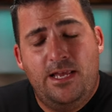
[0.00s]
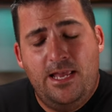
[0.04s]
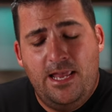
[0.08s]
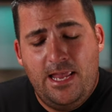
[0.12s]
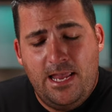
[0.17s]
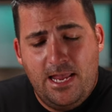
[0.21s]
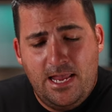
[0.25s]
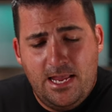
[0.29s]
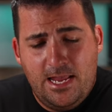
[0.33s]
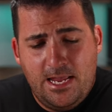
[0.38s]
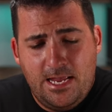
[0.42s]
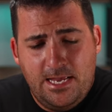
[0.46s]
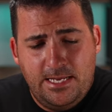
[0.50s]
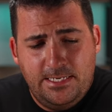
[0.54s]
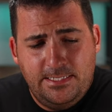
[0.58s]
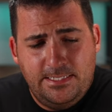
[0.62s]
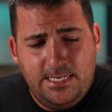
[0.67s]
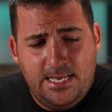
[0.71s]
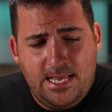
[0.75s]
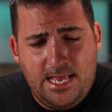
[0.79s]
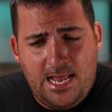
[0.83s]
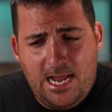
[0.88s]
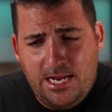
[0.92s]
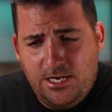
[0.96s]
And
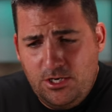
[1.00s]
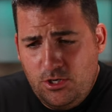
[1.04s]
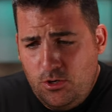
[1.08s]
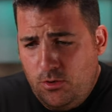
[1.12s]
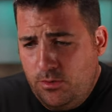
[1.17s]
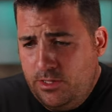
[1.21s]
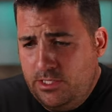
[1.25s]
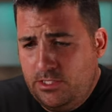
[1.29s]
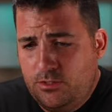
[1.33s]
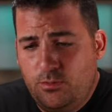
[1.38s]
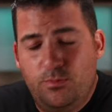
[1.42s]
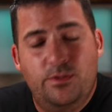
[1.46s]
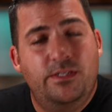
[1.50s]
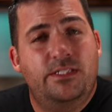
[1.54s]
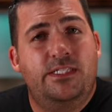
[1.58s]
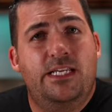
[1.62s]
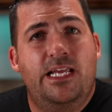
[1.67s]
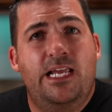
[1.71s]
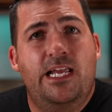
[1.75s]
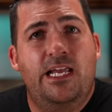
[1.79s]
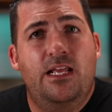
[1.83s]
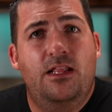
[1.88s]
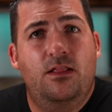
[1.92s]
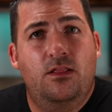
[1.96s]
uh, I know this was
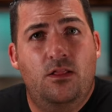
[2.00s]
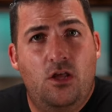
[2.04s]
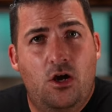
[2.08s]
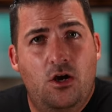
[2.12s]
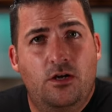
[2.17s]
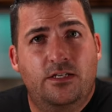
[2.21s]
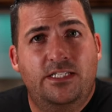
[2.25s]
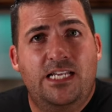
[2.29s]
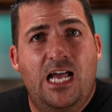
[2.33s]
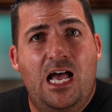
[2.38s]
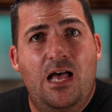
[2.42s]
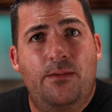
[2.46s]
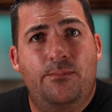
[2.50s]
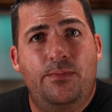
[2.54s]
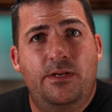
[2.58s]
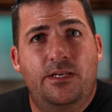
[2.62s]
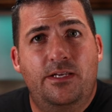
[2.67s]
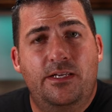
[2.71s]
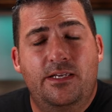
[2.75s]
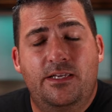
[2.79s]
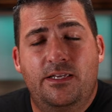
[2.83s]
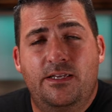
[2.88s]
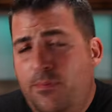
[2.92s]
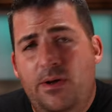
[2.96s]
a long
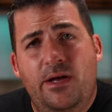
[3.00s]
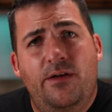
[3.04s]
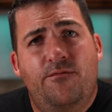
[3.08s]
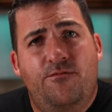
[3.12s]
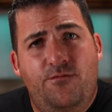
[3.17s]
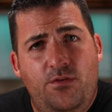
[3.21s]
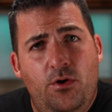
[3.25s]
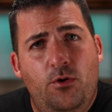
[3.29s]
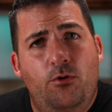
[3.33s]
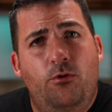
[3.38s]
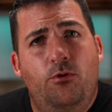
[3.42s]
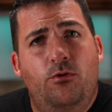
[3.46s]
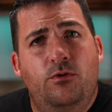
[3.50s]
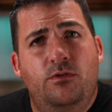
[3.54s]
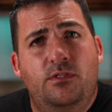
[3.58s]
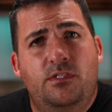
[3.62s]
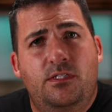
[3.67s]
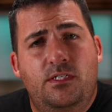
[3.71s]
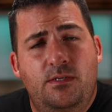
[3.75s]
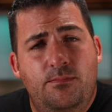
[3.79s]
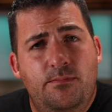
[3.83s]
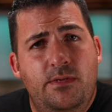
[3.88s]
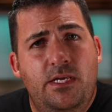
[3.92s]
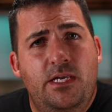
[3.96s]
topic, but photos
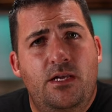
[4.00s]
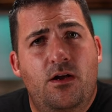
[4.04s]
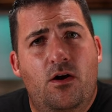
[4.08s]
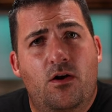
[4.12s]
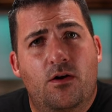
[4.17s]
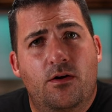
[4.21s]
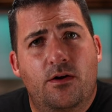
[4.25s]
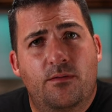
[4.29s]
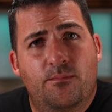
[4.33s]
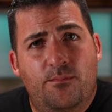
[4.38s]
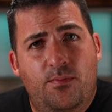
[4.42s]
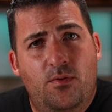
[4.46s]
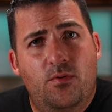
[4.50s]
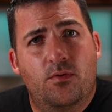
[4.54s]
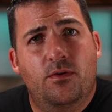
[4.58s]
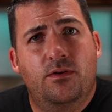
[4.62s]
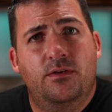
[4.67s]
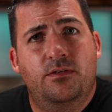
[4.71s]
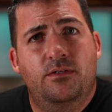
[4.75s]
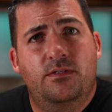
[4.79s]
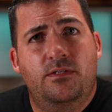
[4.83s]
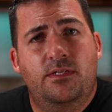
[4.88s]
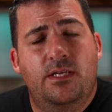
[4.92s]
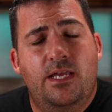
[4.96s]
to me are
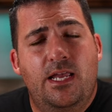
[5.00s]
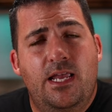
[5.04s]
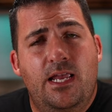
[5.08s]
important,